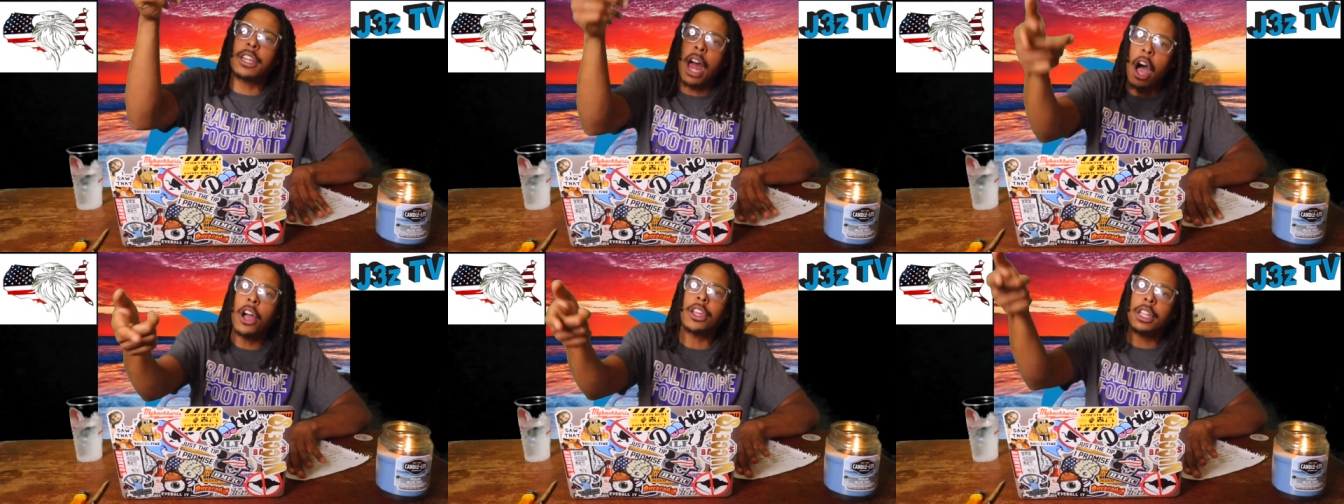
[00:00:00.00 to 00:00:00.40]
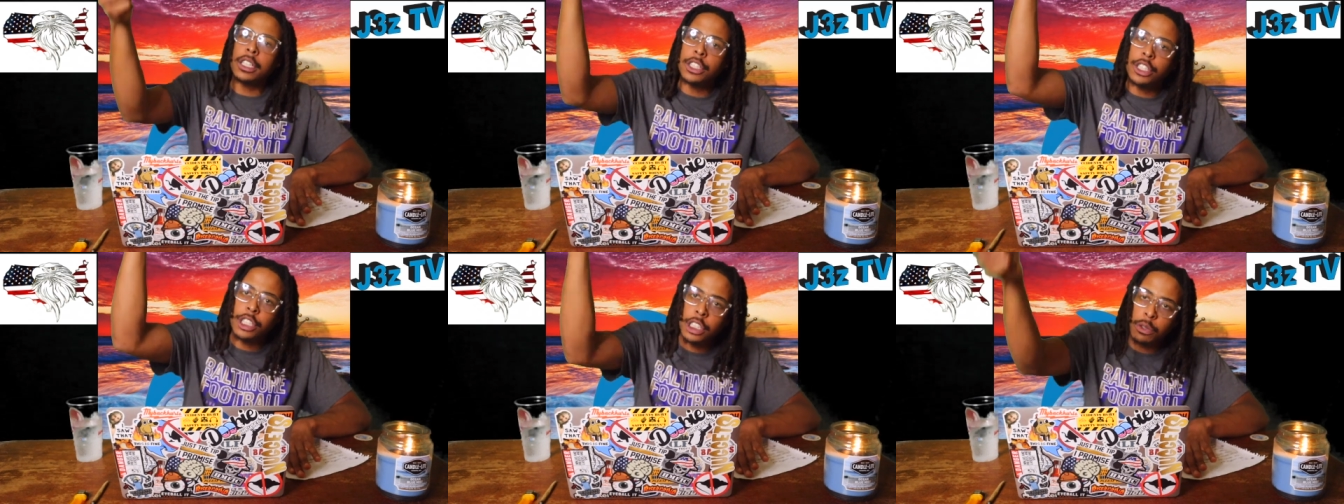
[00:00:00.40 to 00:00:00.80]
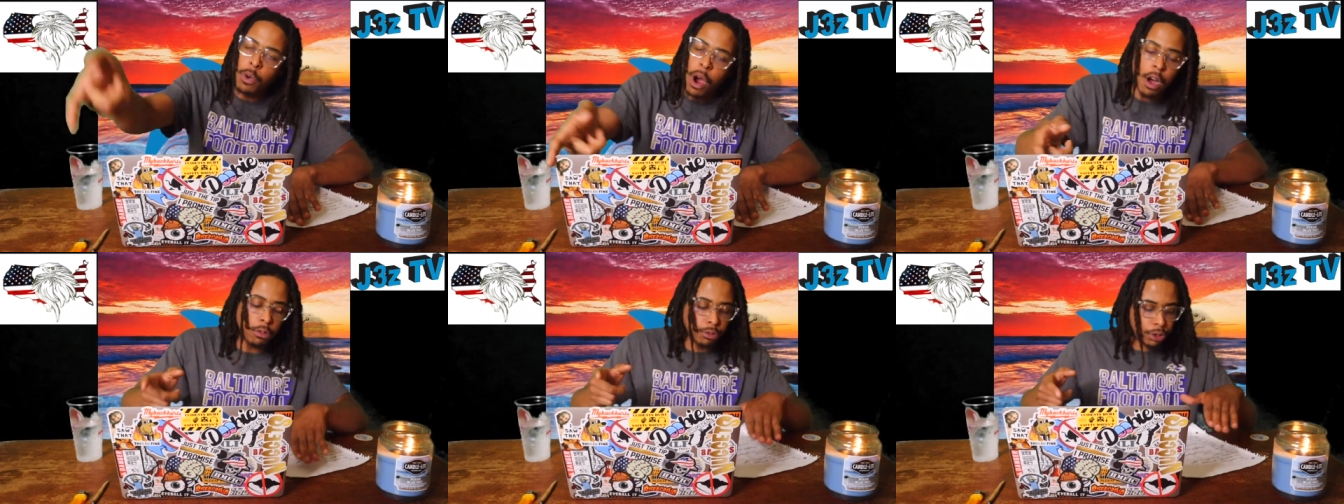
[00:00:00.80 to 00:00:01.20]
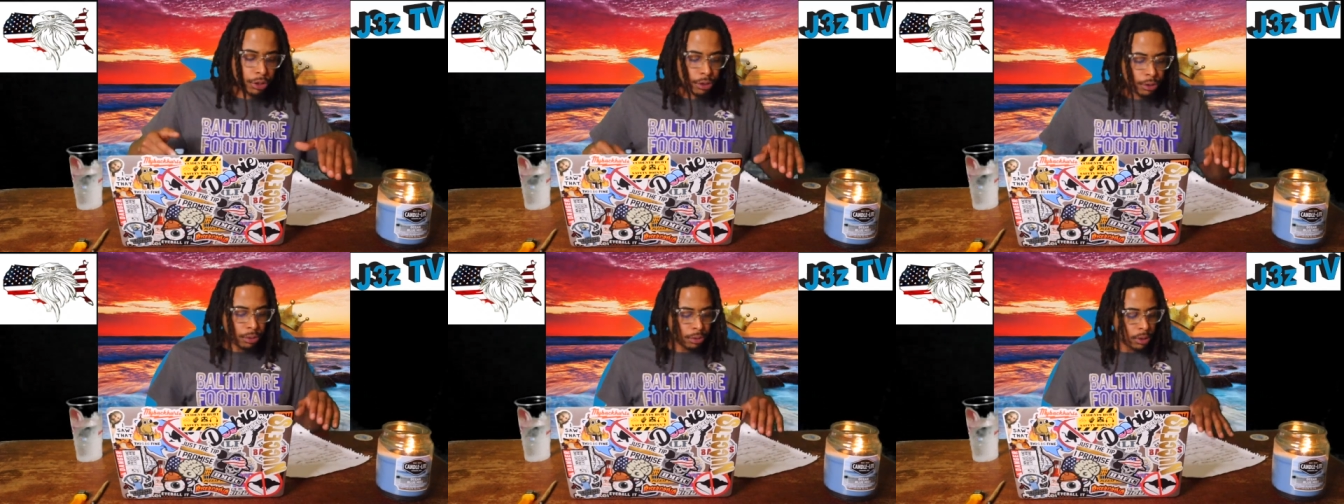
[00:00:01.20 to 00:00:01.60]
donkeys you want
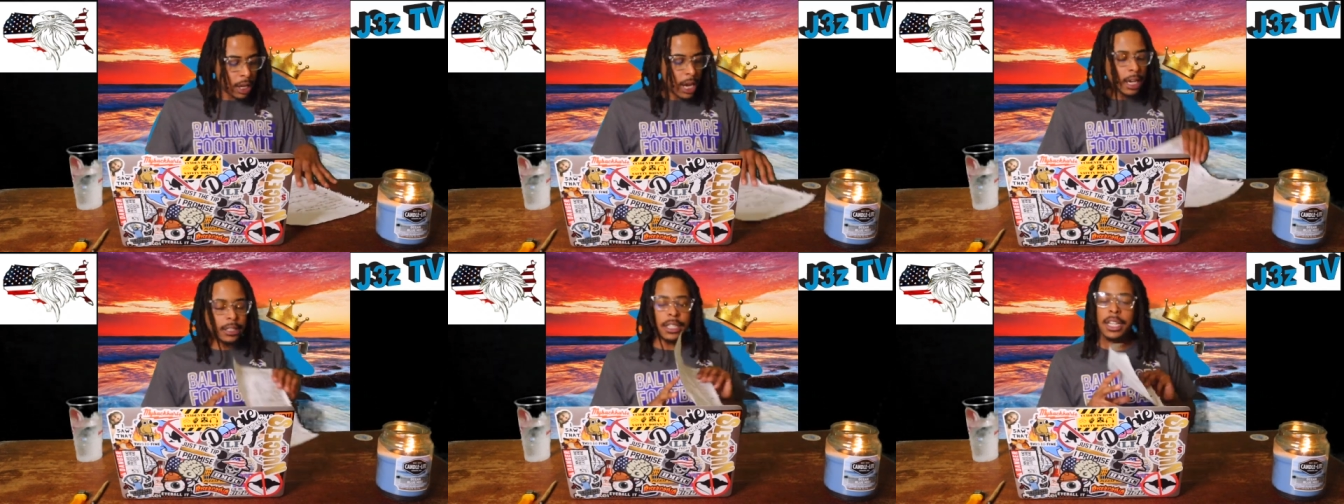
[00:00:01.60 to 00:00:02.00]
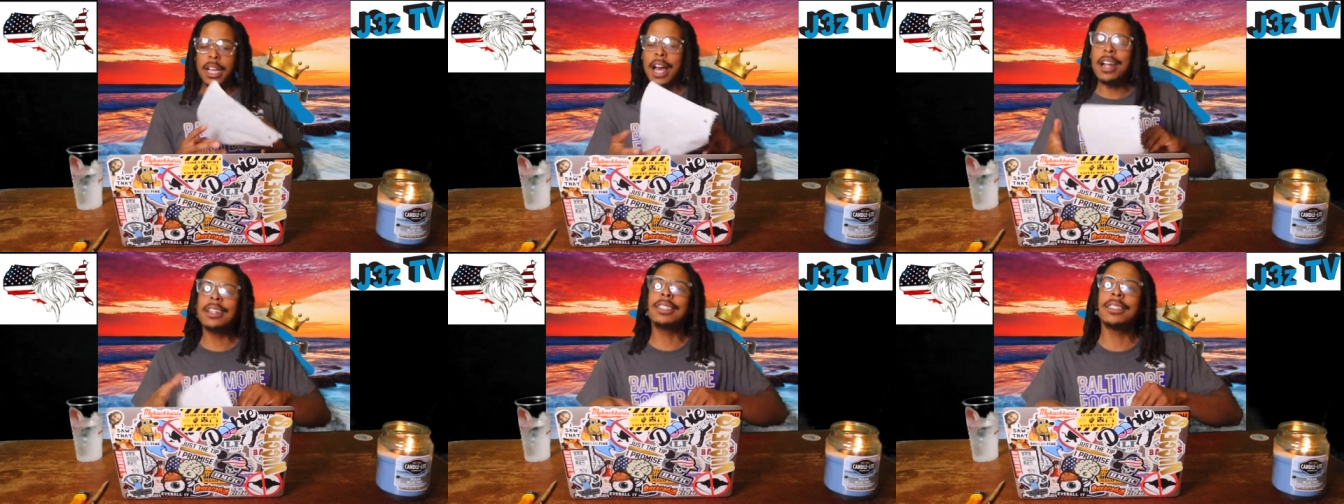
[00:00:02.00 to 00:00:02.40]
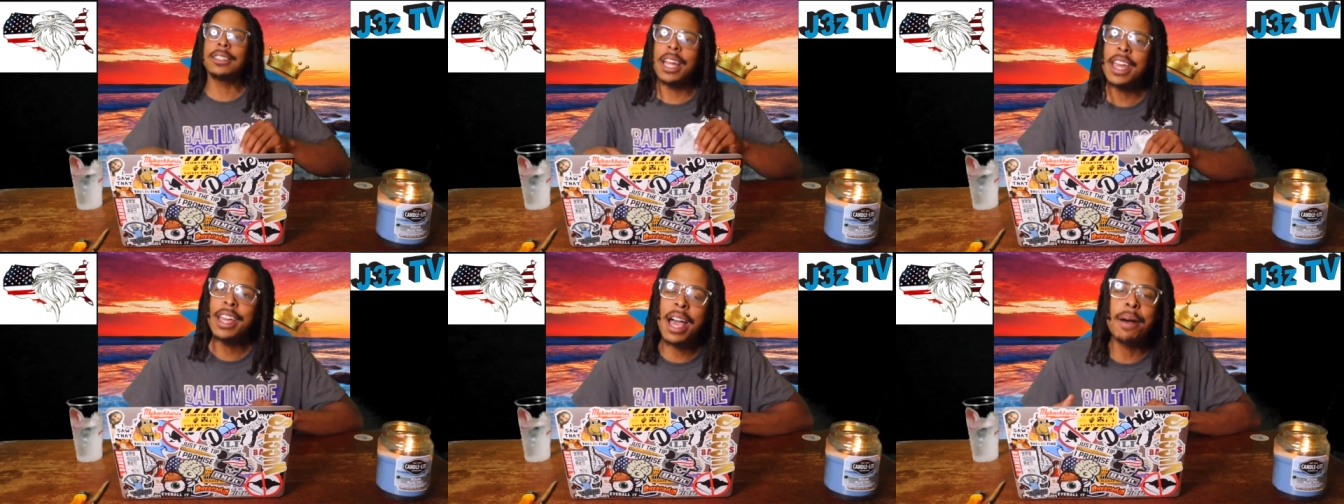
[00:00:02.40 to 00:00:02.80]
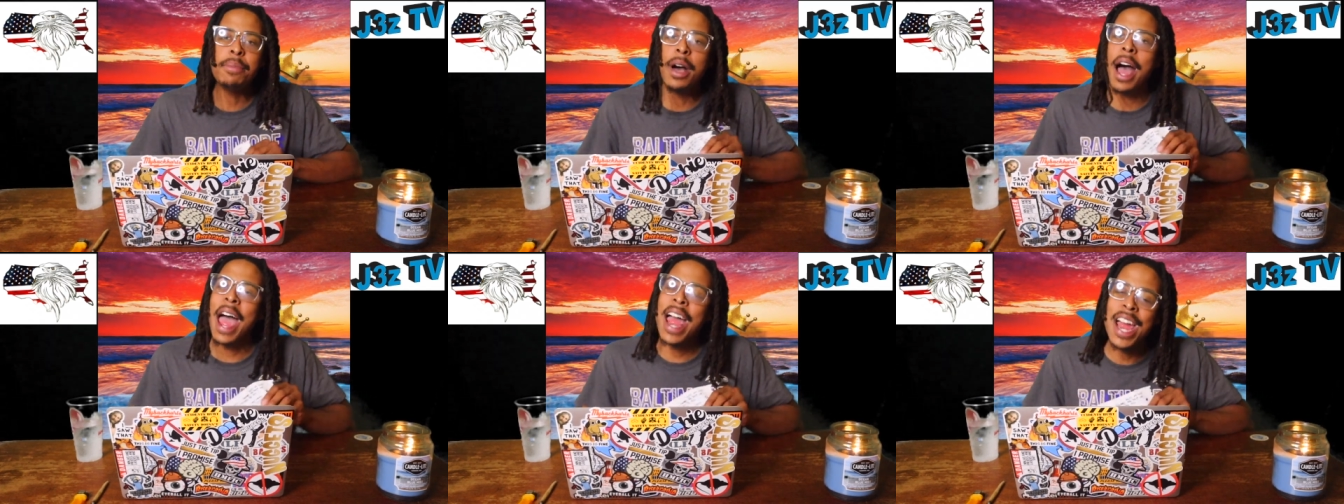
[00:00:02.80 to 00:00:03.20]
to. See, understand, I'm
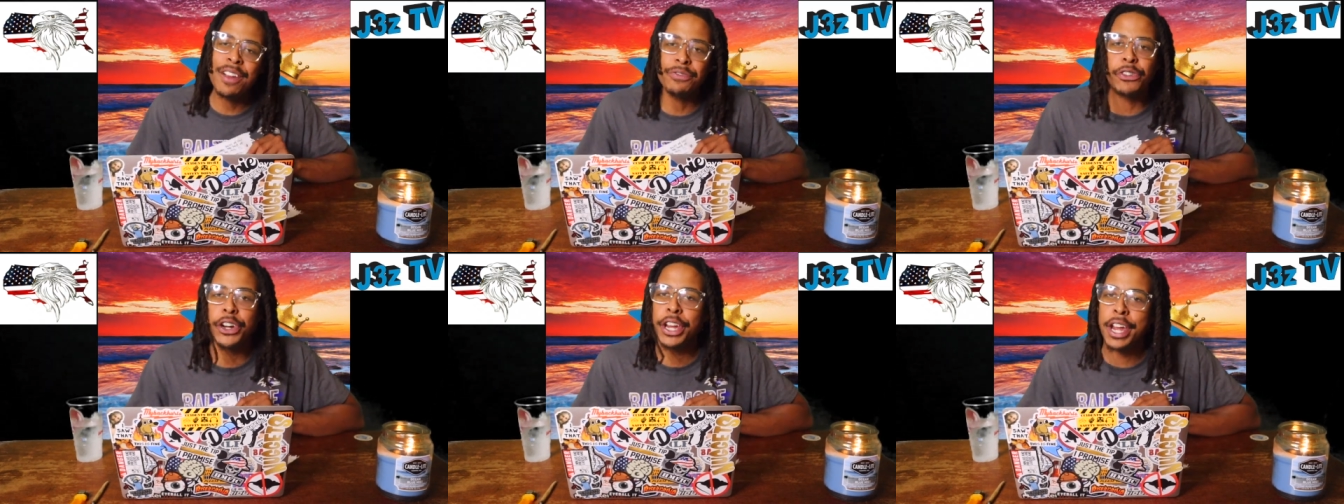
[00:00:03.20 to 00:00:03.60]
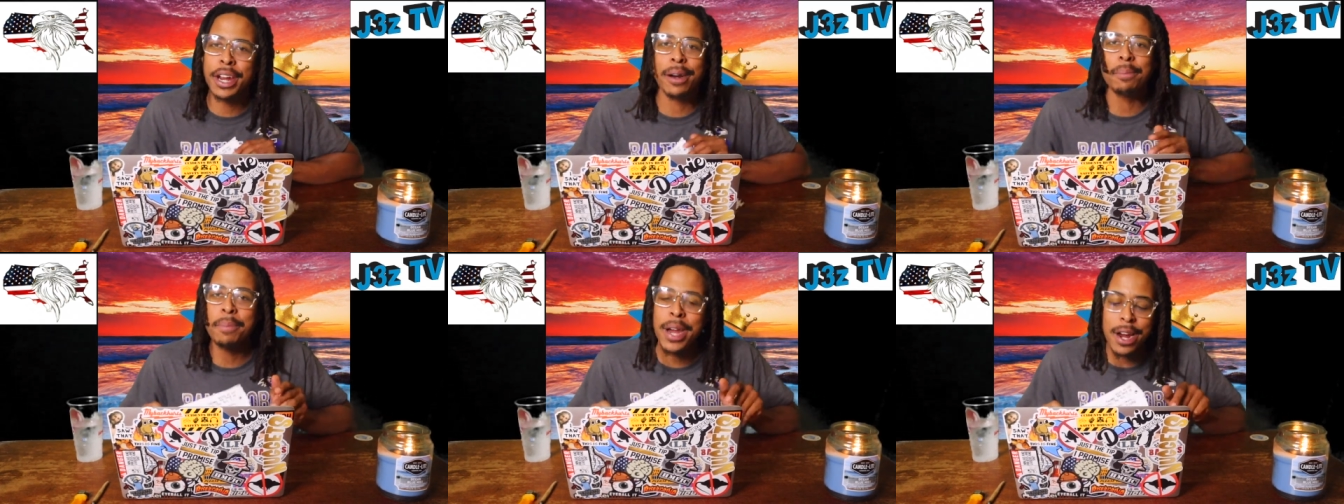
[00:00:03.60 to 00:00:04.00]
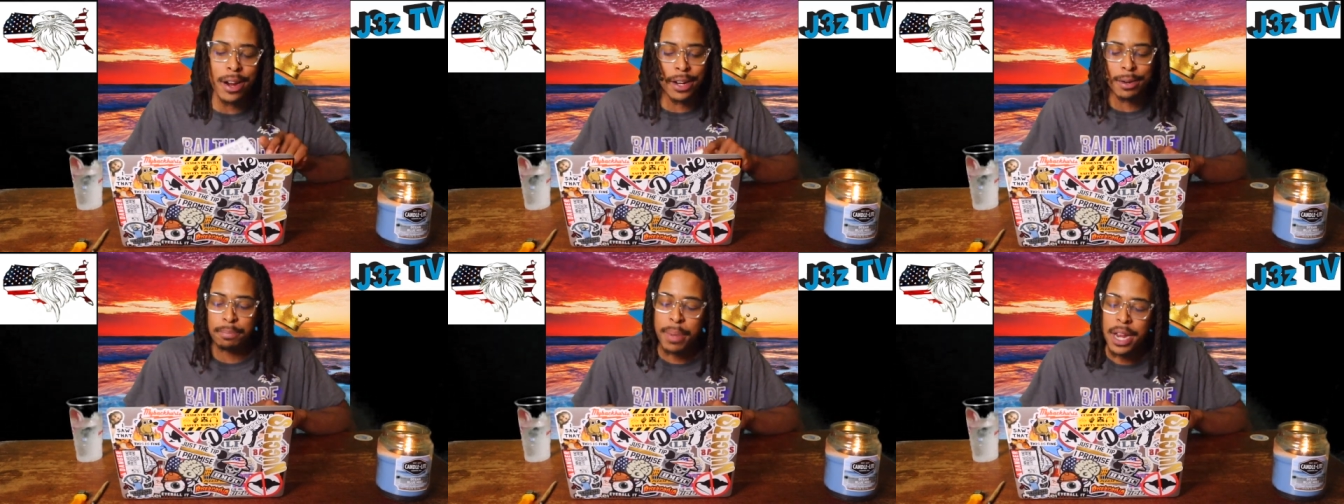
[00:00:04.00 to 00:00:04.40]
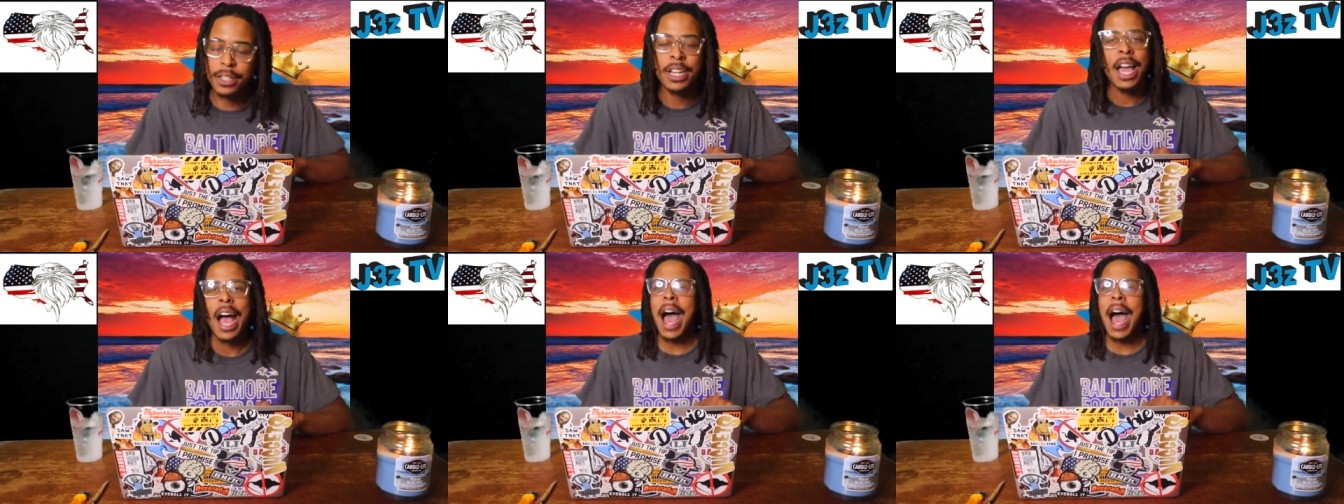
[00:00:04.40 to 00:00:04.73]
an African American bitch.